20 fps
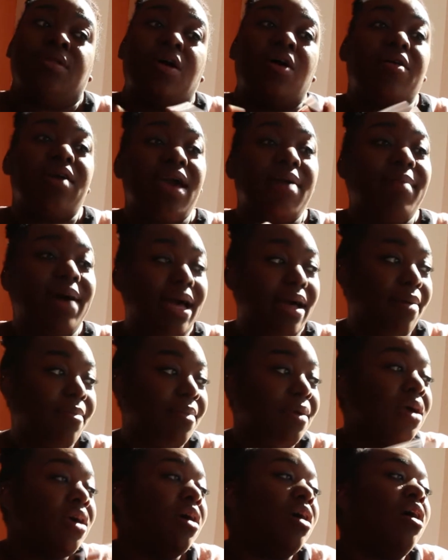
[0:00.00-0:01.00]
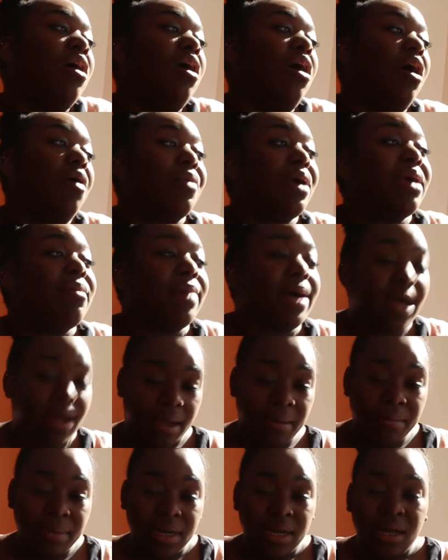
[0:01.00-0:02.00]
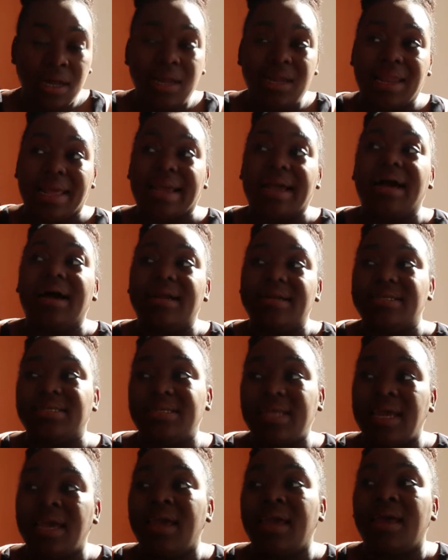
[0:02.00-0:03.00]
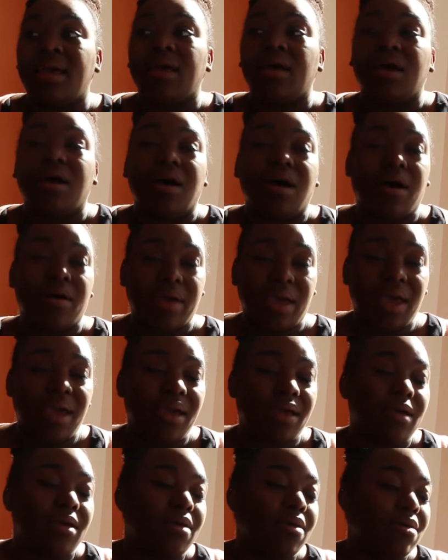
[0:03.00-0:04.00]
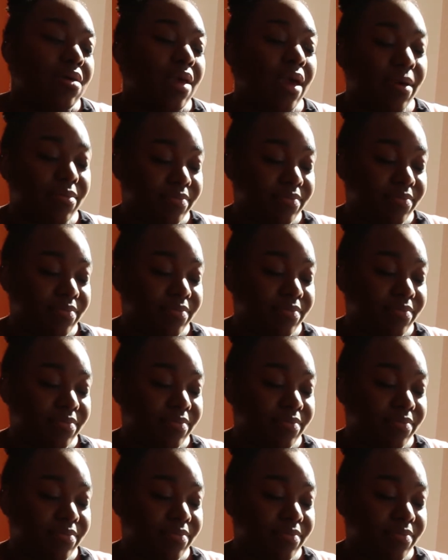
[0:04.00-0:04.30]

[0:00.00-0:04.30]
okay, mom. All right, mom. Like, I understand. Okay, yeah,